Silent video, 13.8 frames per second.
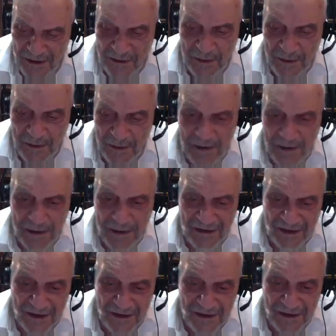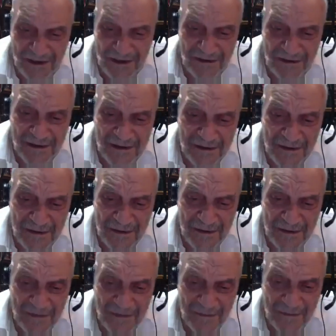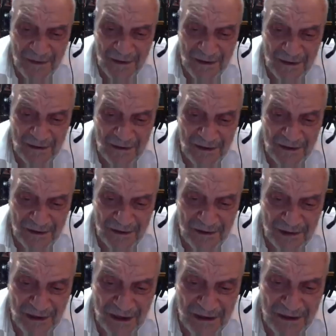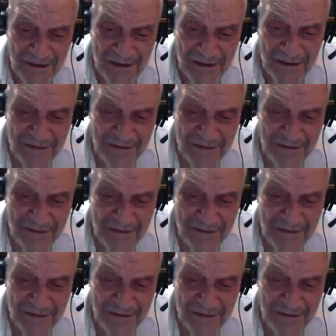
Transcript: people are resilient and they're creative.